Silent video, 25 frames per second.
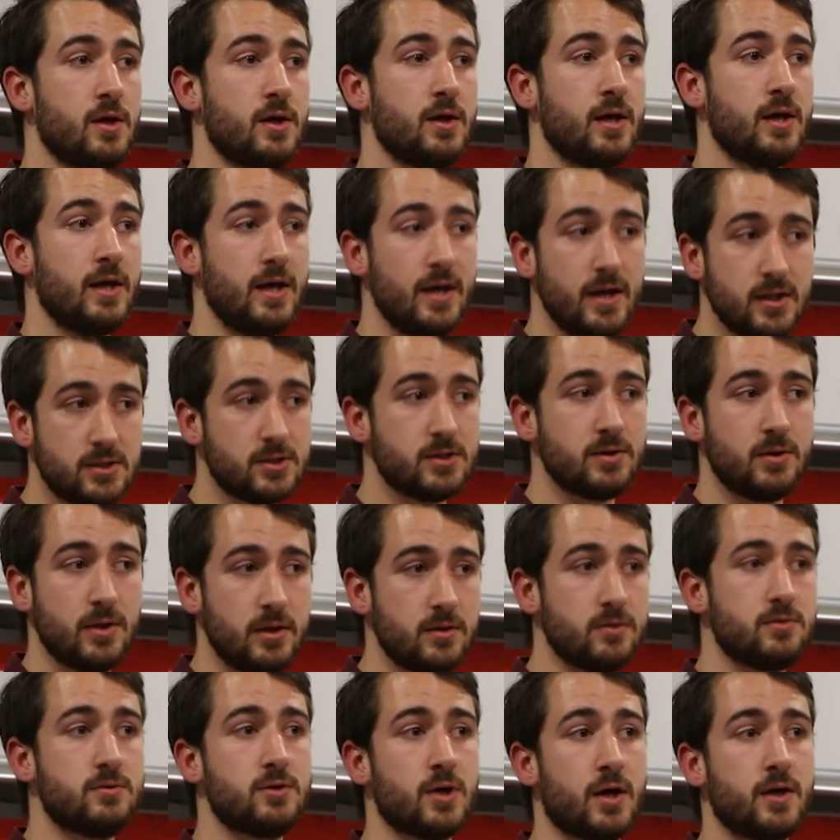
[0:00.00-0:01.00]
It is
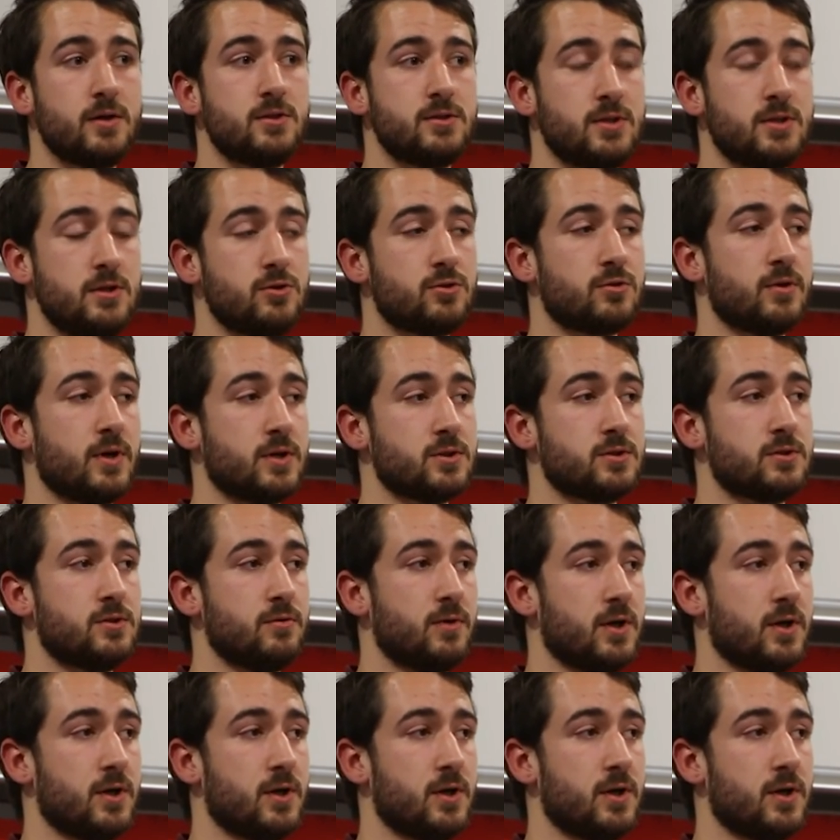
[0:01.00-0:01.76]
in China's interest to